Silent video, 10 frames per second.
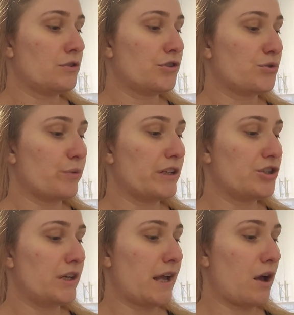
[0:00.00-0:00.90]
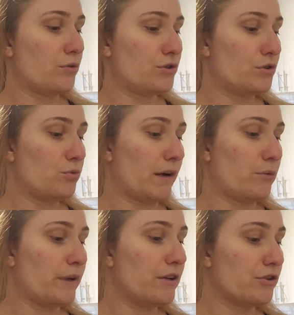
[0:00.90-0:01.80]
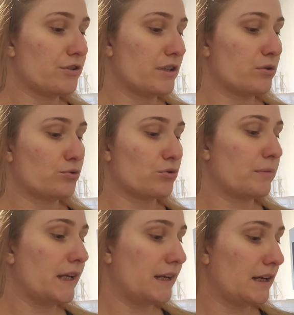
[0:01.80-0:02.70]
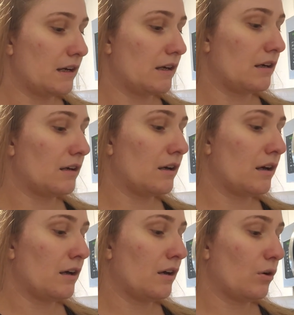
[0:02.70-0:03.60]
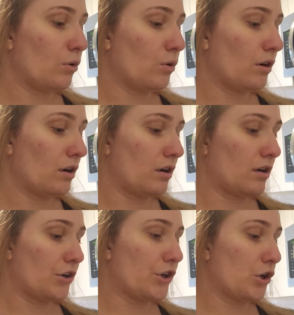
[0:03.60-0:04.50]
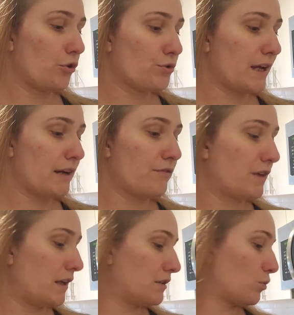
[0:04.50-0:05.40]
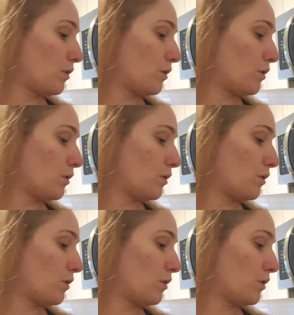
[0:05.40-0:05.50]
just reaching out to my readers in social media, or, you know, those kind of things.